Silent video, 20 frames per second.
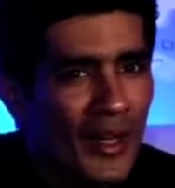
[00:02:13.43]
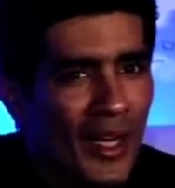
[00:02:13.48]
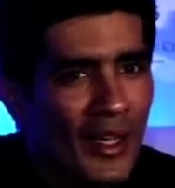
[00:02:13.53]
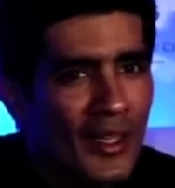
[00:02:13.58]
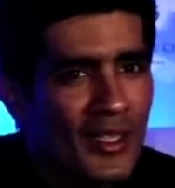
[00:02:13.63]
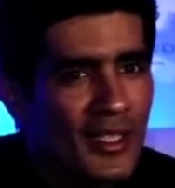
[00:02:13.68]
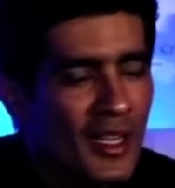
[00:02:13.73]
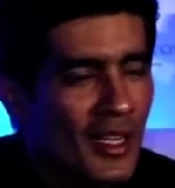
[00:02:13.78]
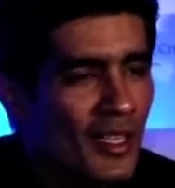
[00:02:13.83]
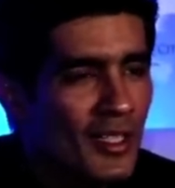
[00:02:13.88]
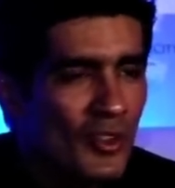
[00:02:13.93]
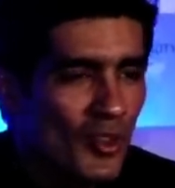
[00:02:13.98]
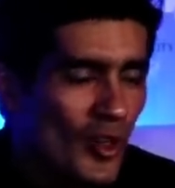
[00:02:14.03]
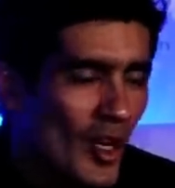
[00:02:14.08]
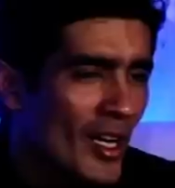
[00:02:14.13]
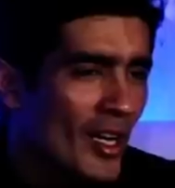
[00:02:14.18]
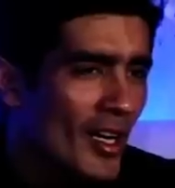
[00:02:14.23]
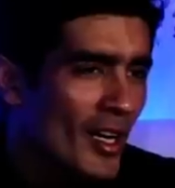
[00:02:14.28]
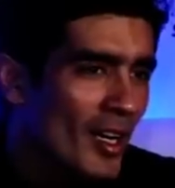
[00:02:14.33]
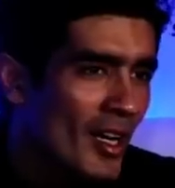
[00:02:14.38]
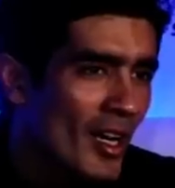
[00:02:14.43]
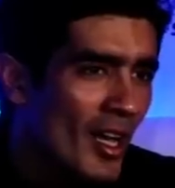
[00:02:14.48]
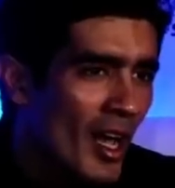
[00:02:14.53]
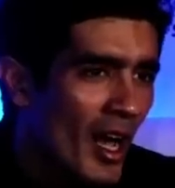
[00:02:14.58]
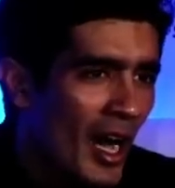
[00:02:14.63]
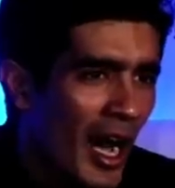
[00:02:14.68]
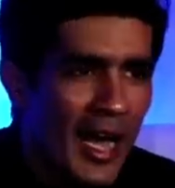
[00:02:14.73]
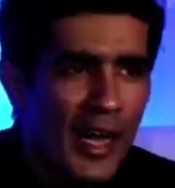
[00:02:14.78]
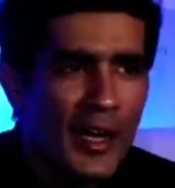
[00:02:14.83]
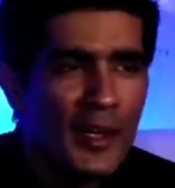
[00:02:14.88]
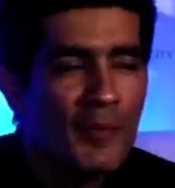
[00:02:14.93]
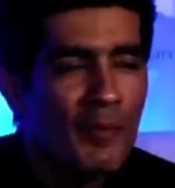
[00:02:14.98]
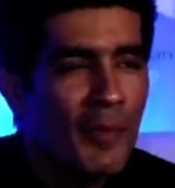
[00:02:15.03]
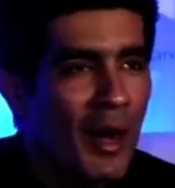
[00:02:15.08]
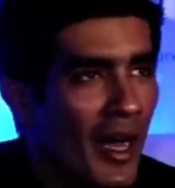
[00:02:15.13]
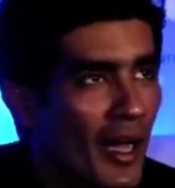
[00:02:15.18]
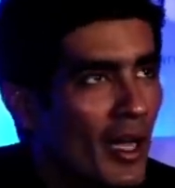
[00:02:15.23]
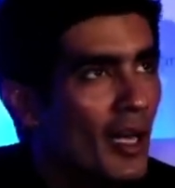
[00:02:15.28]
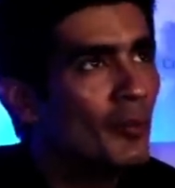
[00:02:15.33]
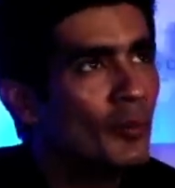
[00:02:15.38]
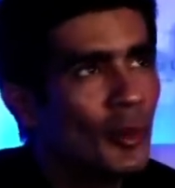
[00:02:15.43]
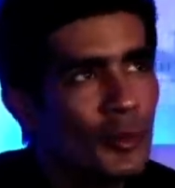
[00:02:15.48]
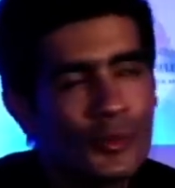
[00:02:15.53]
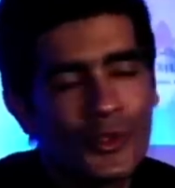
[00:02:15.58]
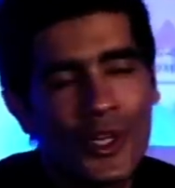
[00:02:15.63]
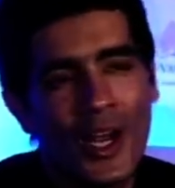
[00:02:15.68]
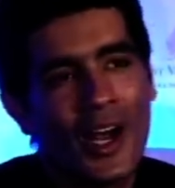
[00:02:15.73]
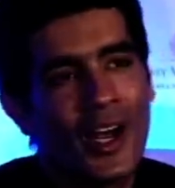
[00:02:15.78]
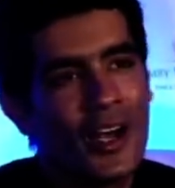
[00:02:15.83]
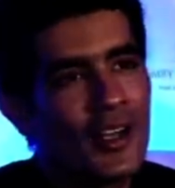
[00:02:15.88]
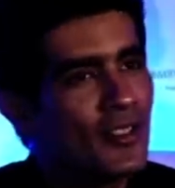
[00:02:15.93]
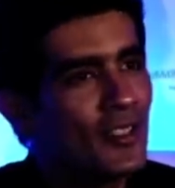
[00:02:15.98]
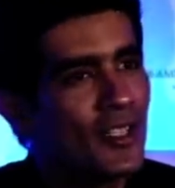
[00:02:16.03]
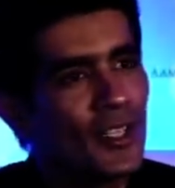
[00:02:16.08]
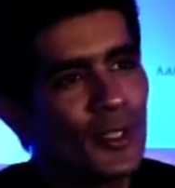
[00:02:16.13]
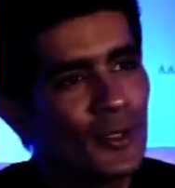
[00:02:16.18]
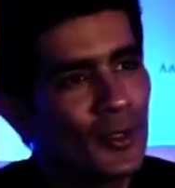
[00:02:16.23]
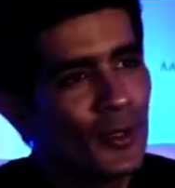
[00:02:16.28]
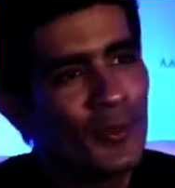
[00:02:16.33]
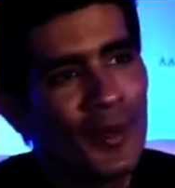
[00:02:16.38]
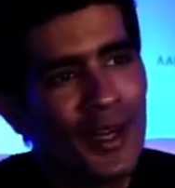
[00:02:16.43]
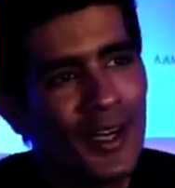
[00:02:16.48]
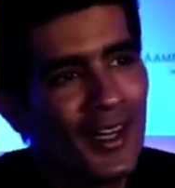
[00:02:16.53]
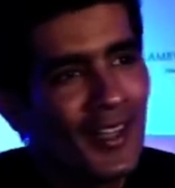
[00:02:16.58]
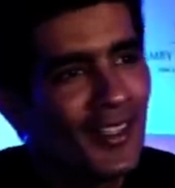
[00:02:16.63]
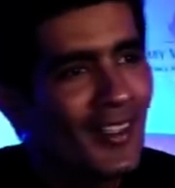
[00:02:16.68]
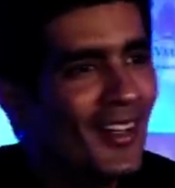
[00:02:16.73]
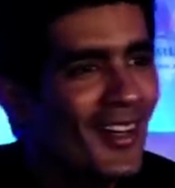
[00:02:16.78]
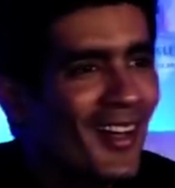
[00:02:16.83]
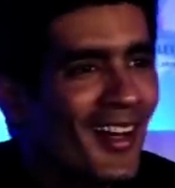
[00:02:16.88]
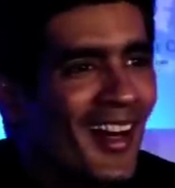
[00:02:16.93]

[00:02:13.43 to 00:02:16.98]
It's really, I admire Moontown, Zinatuman.